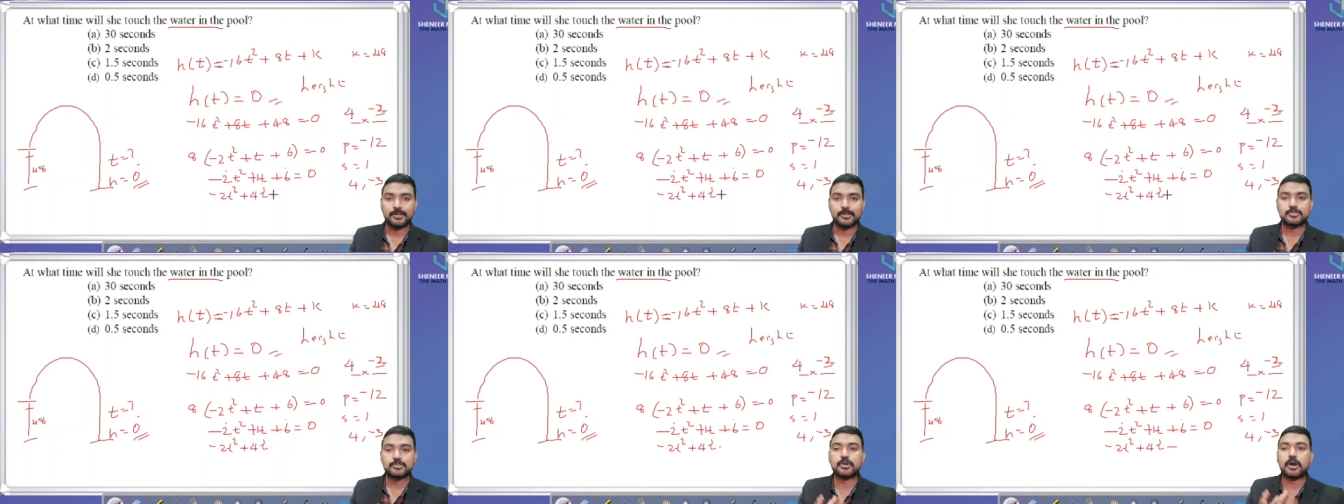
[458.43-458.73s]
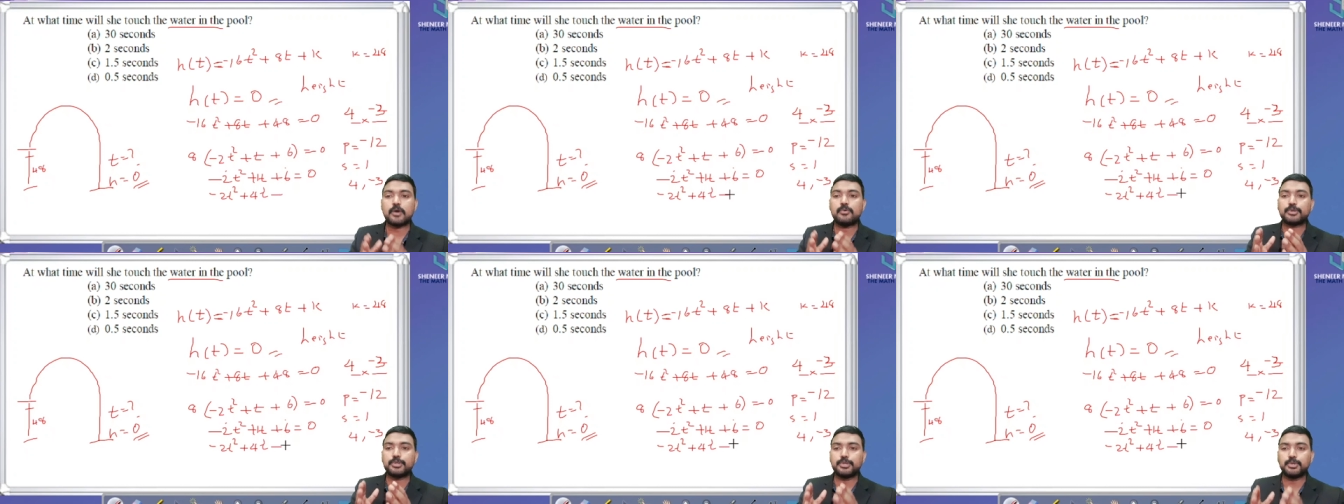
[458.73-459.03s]
So
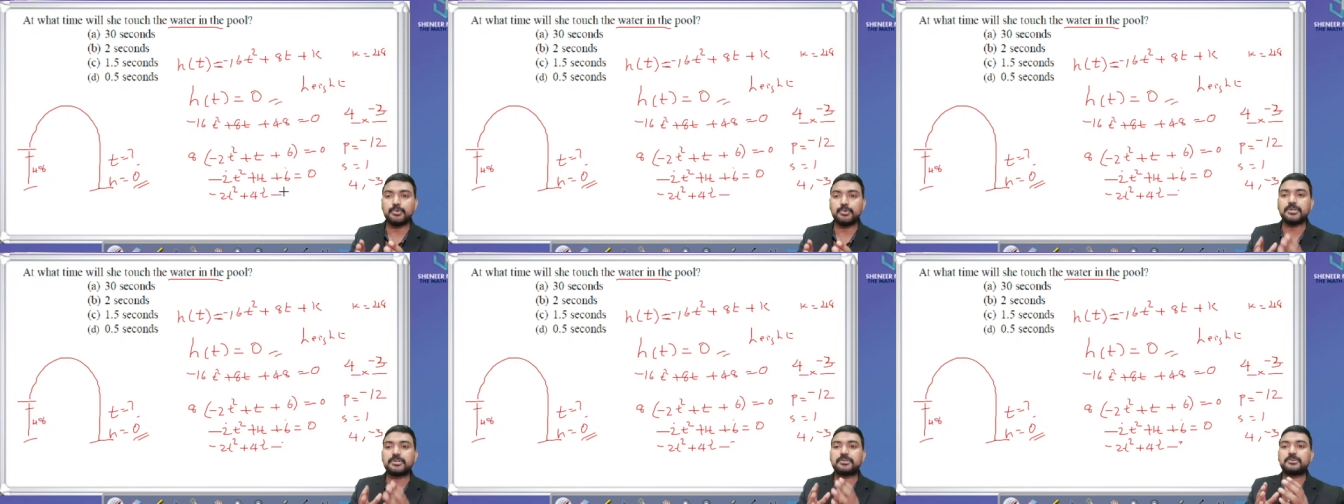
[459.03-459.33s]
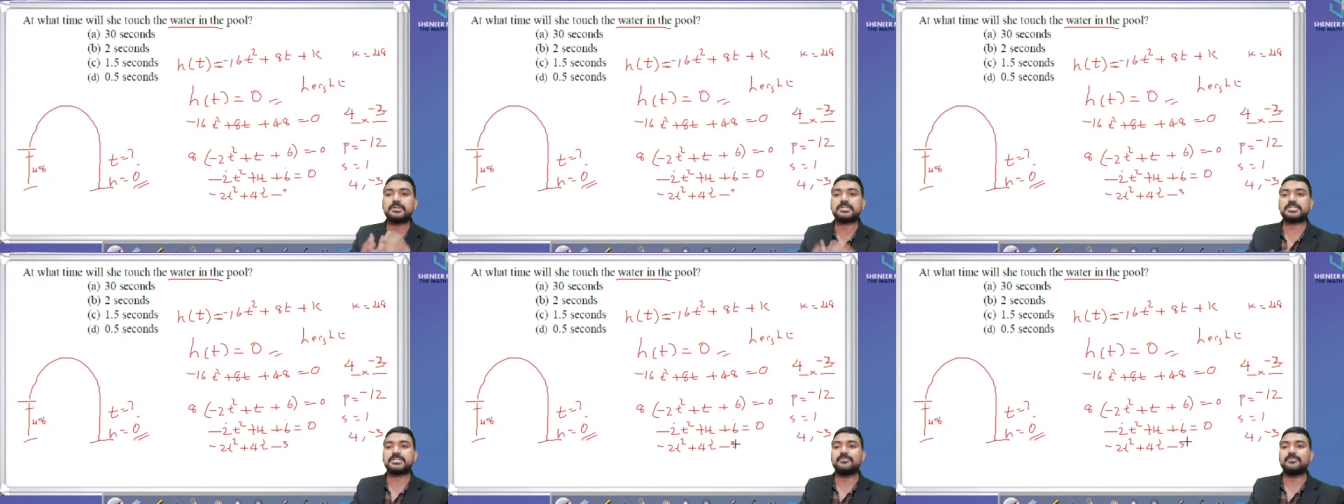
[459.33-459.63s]
our new
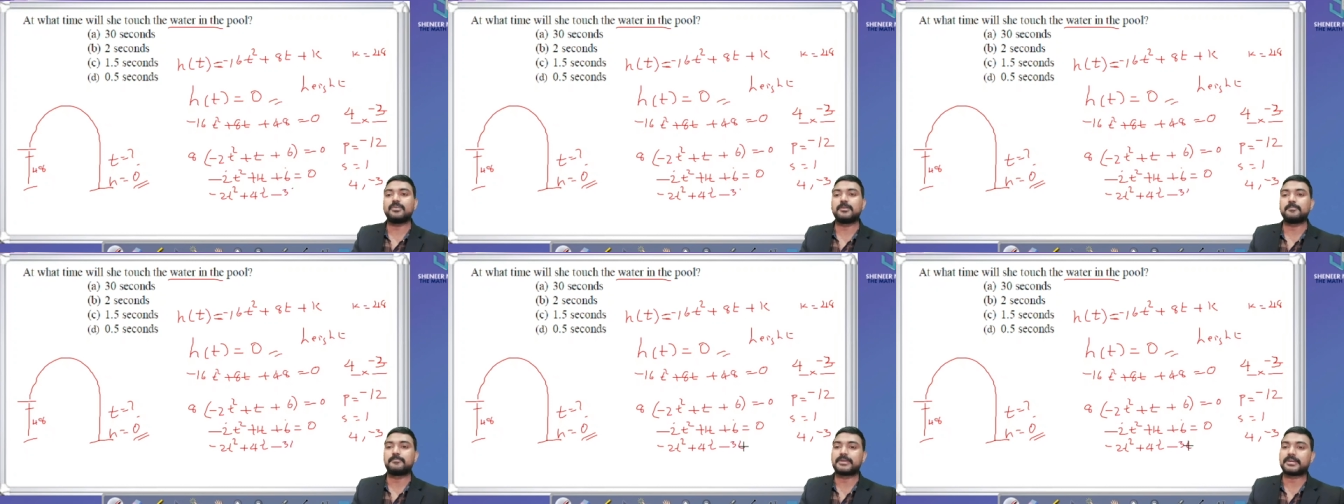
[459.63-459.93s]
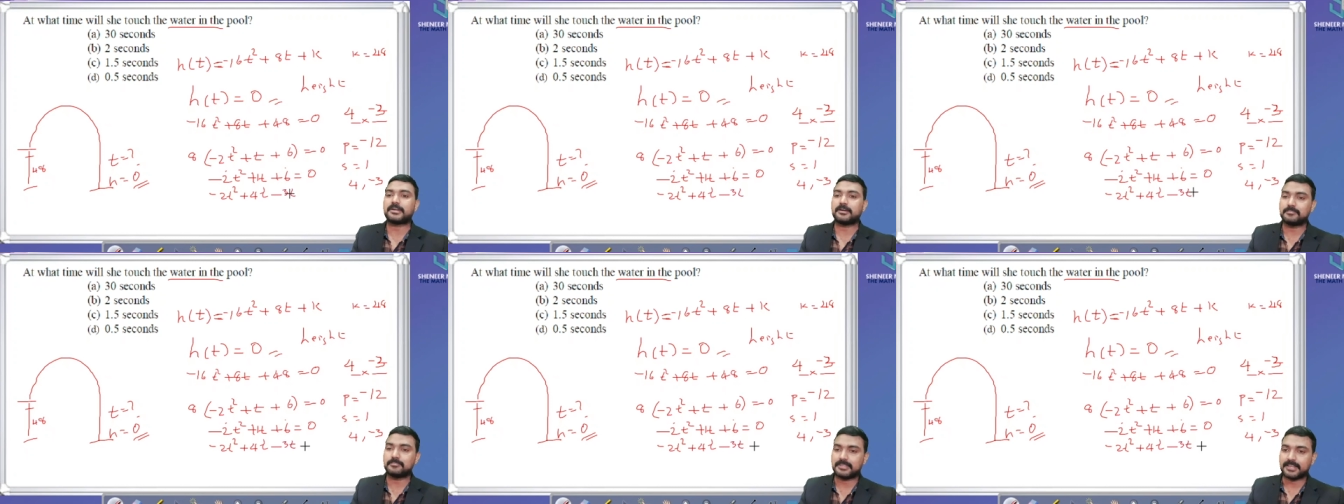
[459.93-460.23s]
equation will
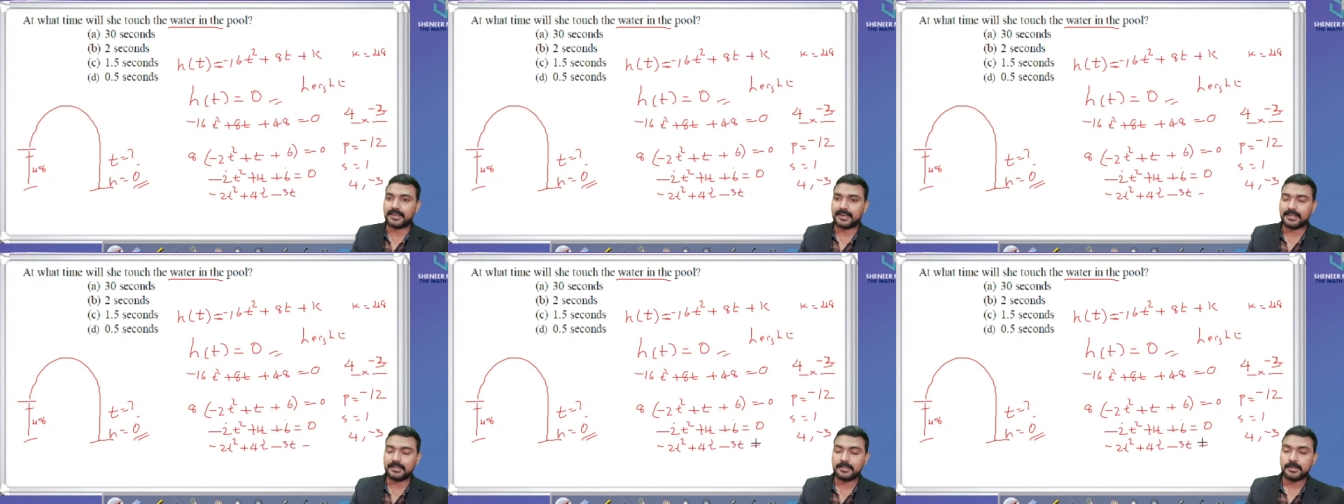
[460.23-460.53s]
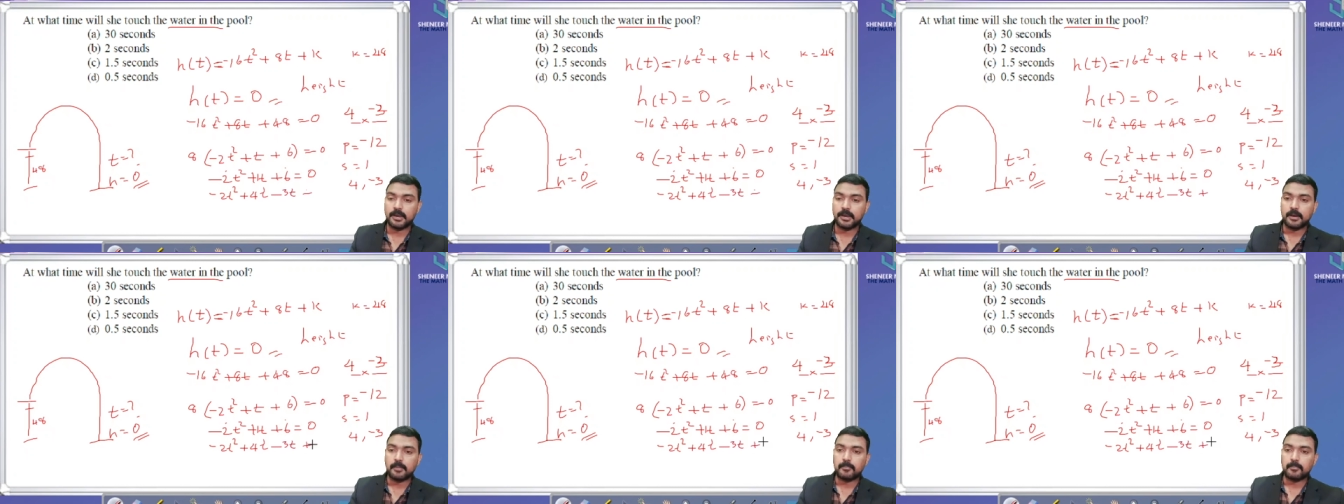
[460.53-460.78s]
become that